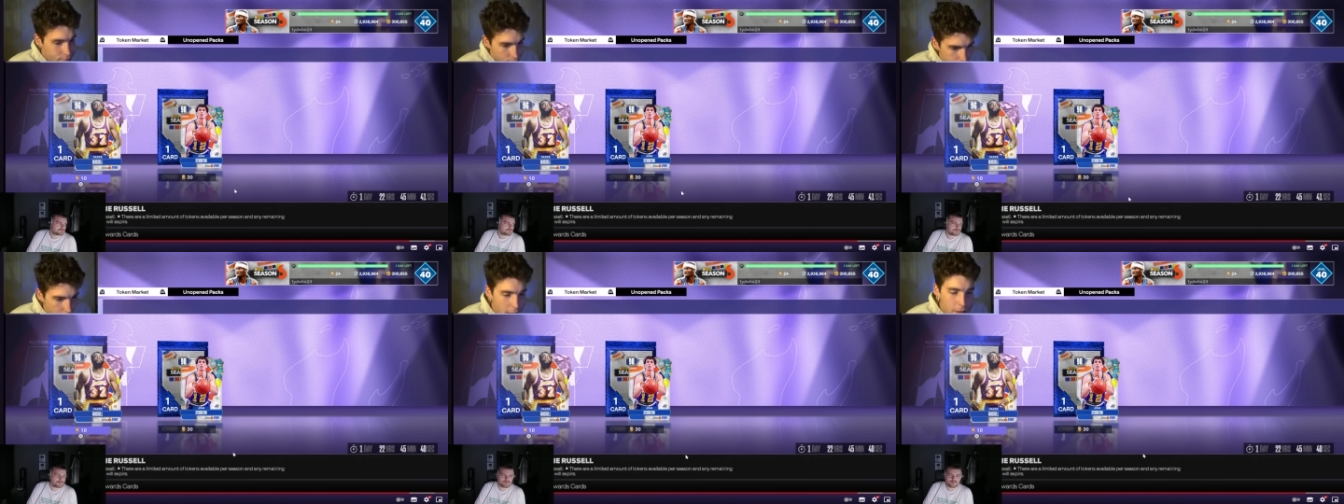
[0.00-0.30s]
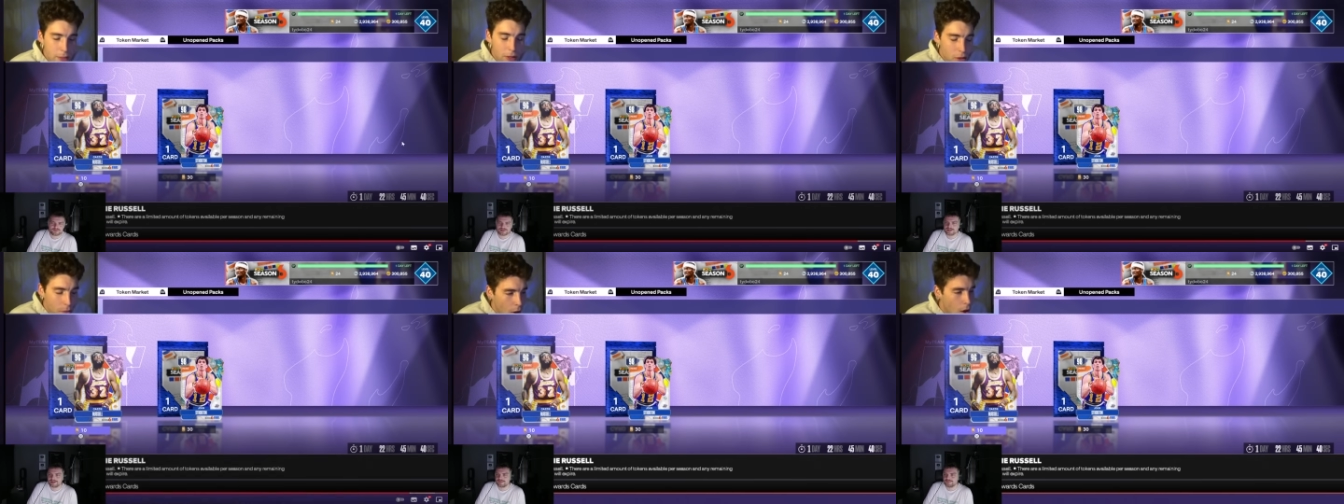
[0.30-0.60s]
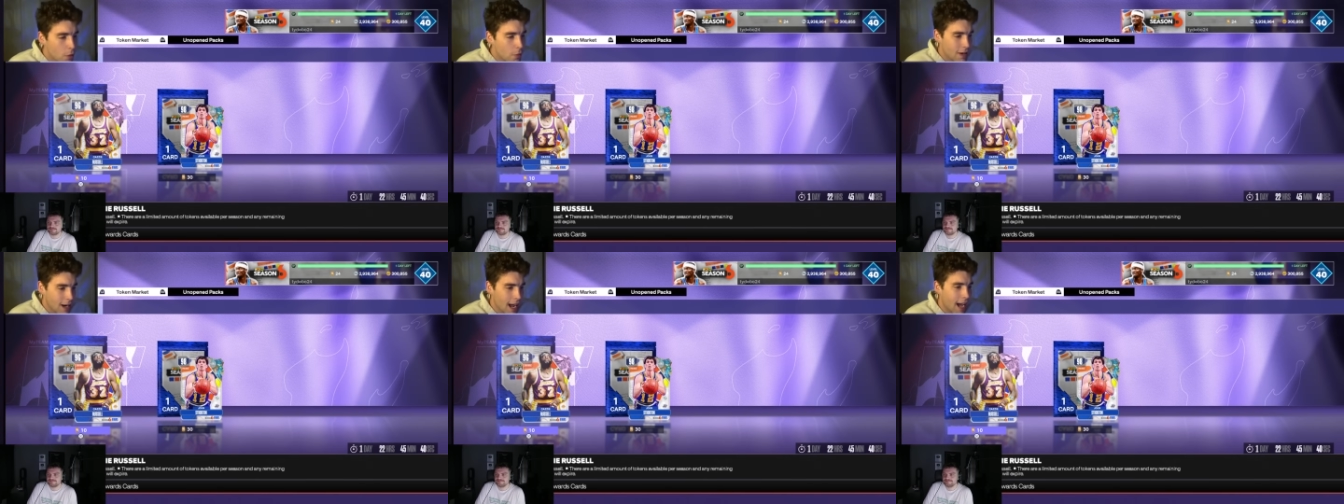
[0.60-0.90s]
maybe the
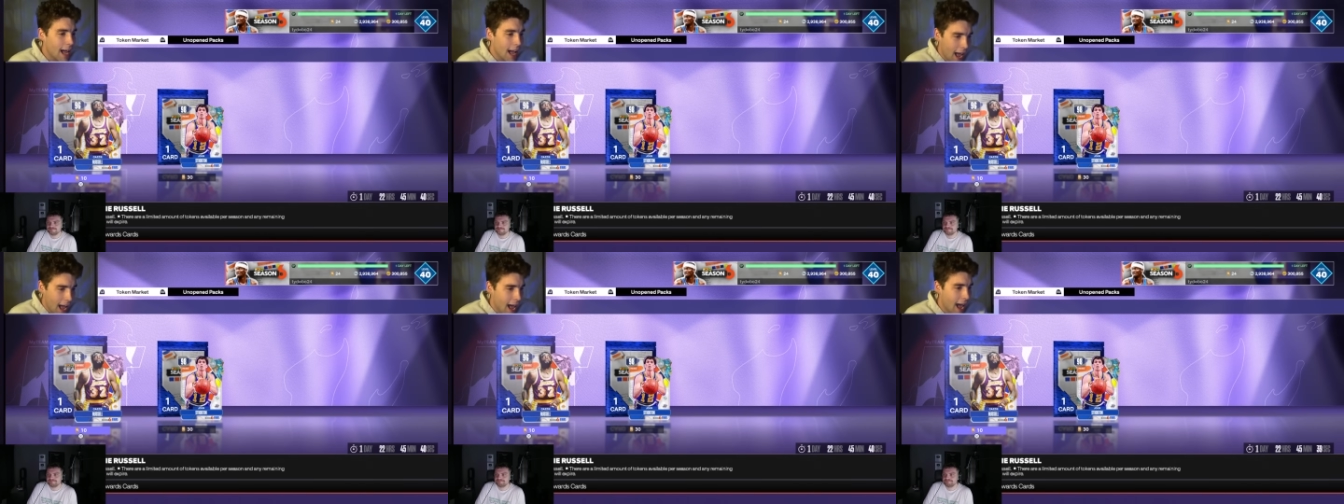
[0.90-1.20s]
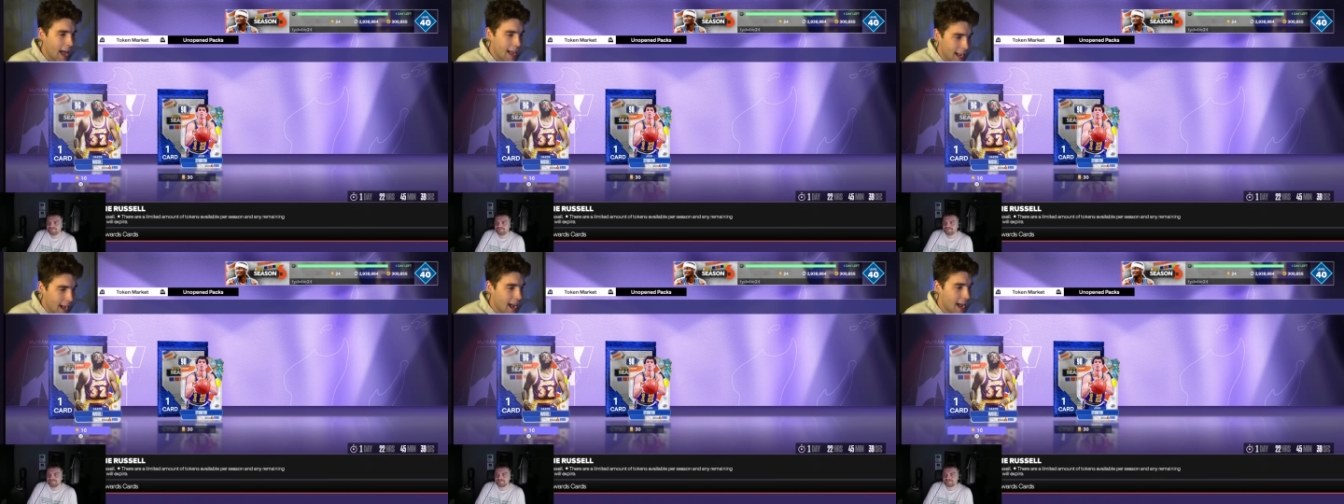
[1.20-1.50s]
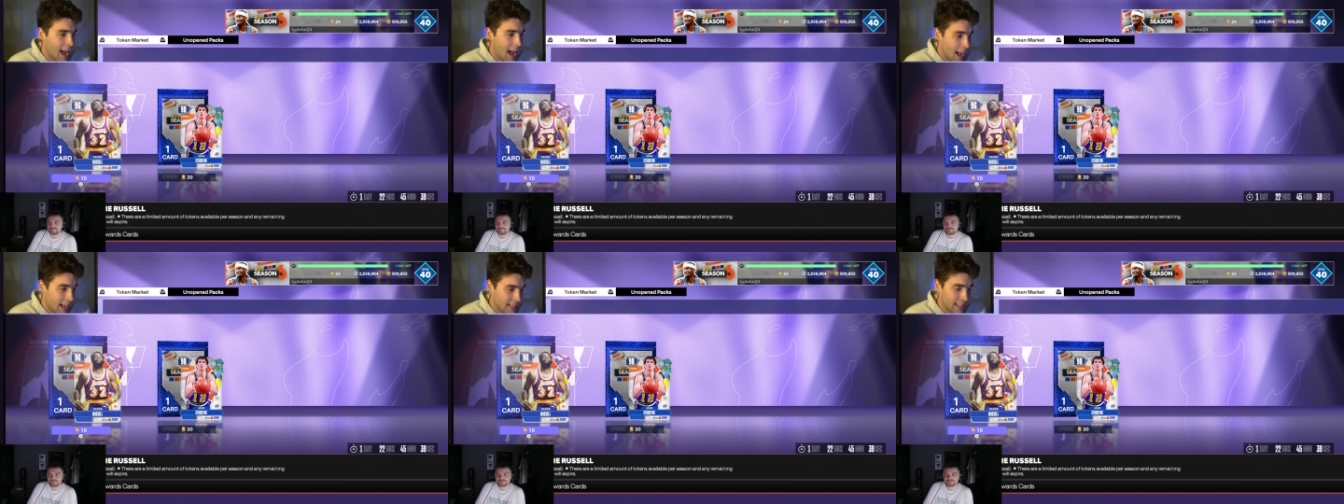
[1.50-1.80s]
moment I, I,
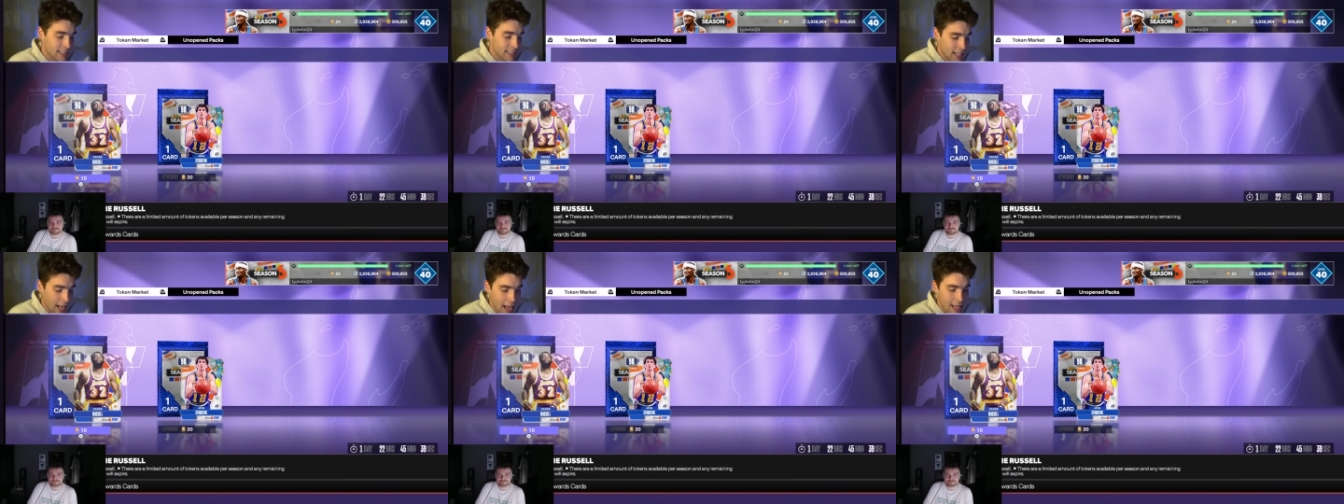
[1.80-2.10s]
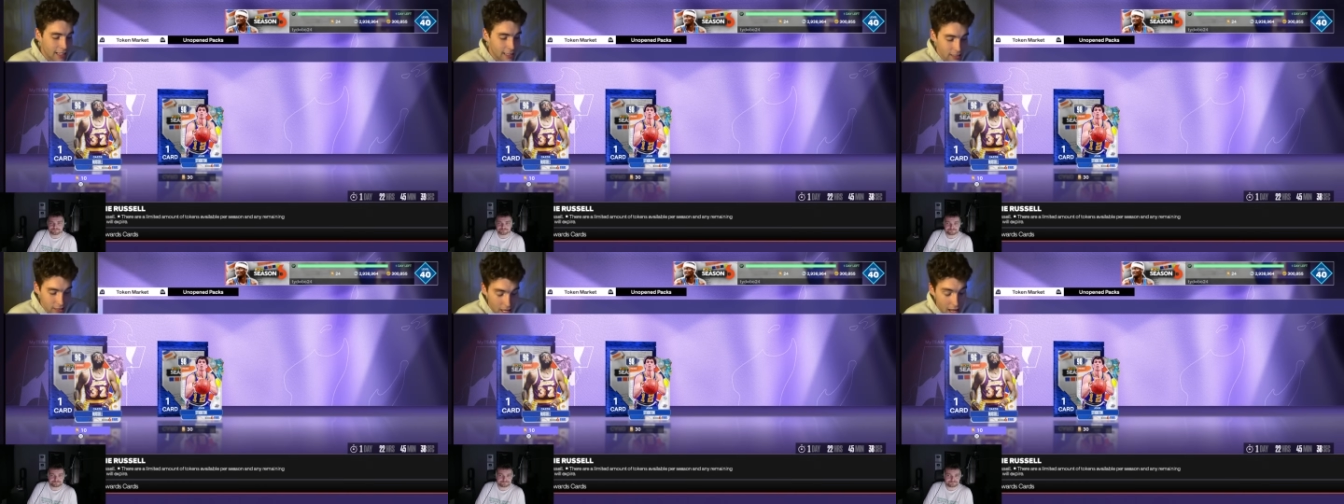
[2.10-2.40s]
I, I can I can